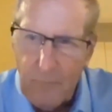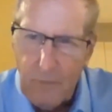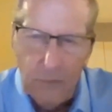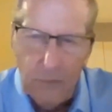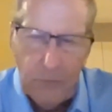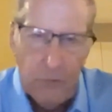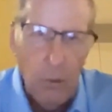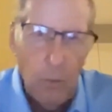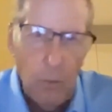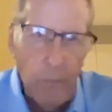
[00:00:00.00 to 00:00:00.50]

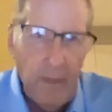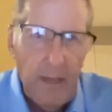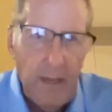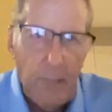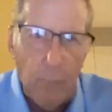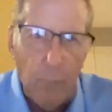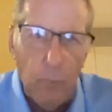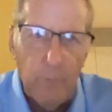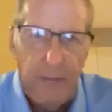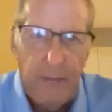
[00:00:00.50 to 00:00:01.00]
so
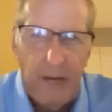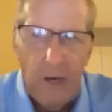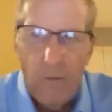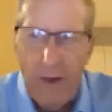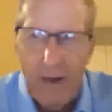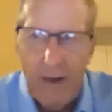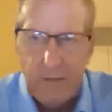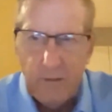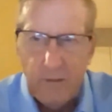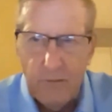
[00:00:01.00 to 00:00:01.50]
that when they're
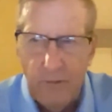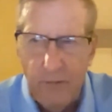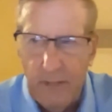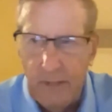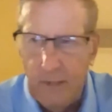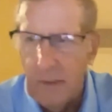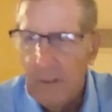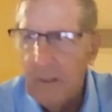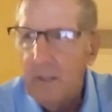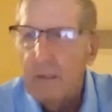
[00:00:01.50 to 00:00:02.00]

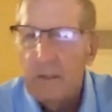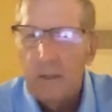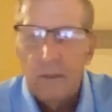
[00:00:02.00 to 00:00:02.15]
activated,